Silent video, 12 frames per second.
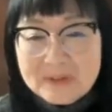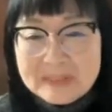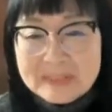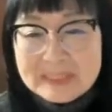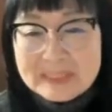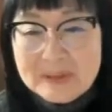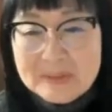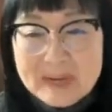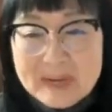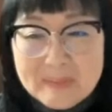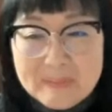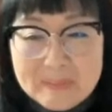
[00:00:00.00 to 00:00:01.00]
for
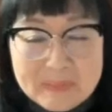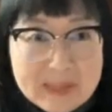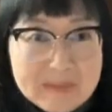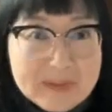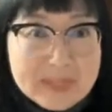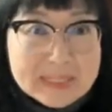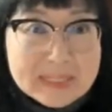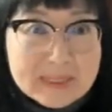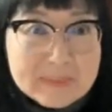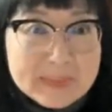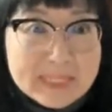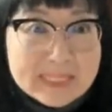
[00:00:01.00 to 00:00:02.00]
also giving us
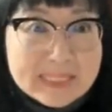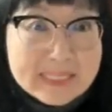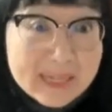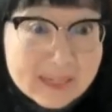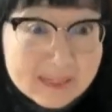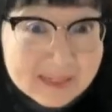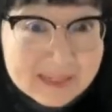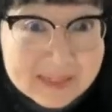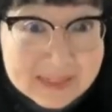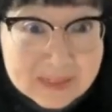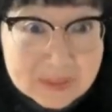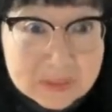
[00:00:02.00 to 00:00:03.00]
some insight
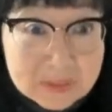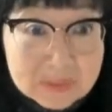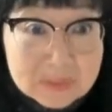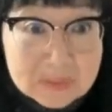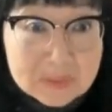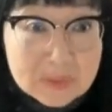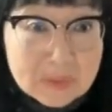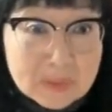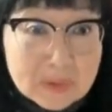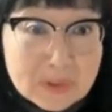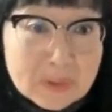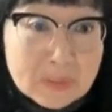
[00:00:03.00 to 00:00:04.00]
into
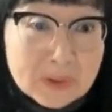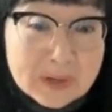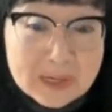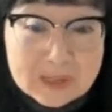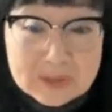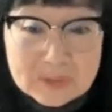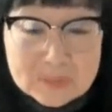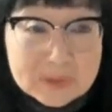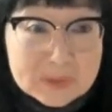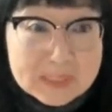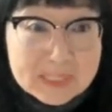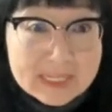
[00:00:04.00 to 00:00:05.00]
your work and your
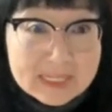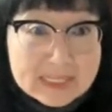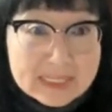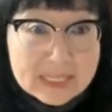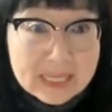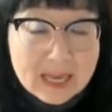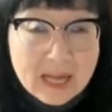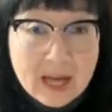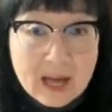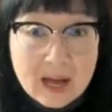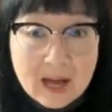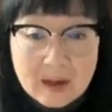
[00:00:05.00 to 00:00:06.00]
process.
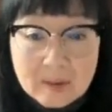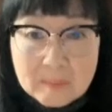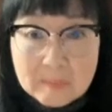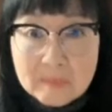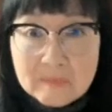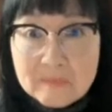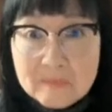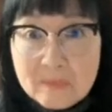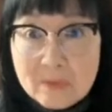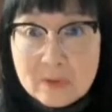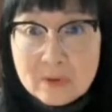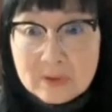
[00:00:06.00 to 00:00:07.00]

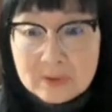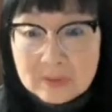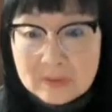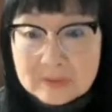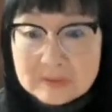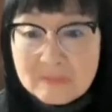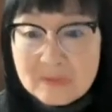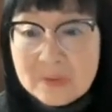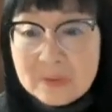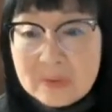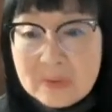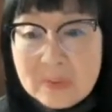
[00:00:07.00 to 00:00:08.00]
For those of you
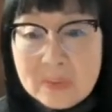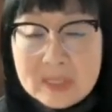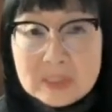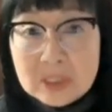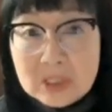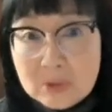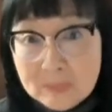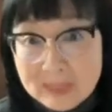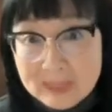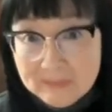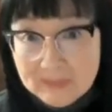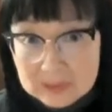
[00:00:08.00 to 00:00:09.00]
who are watching, you
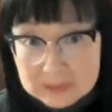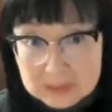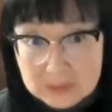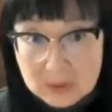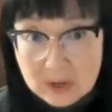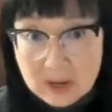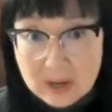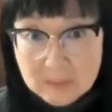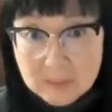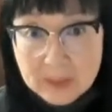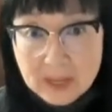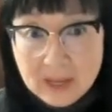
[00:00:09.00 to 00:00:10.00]
might have also
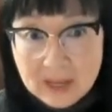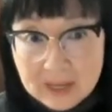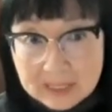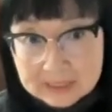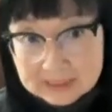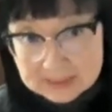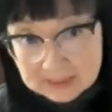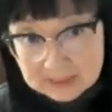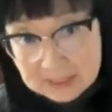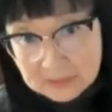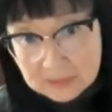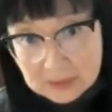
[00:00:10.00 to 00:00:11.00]
caught behind
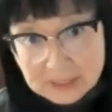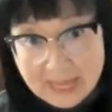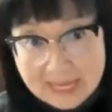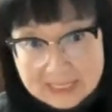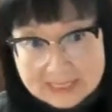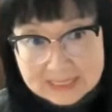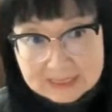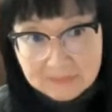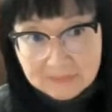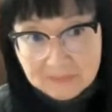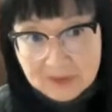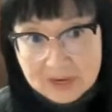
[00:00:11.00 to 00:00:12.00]
the last
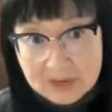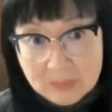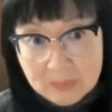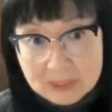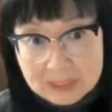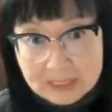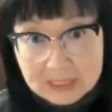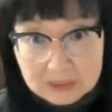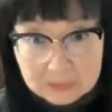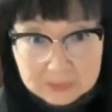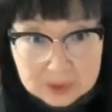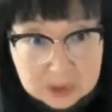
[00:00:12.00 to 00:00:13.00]
frame when
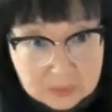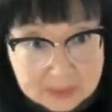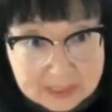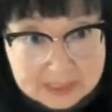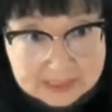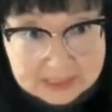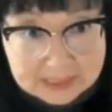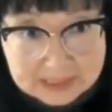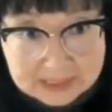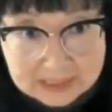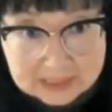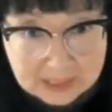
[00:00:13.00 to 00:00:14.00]
Kellen was showing us
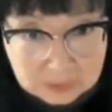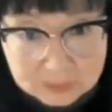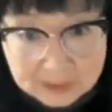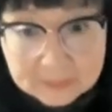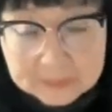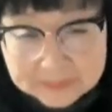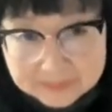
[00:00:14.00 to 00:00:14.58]
his daruma.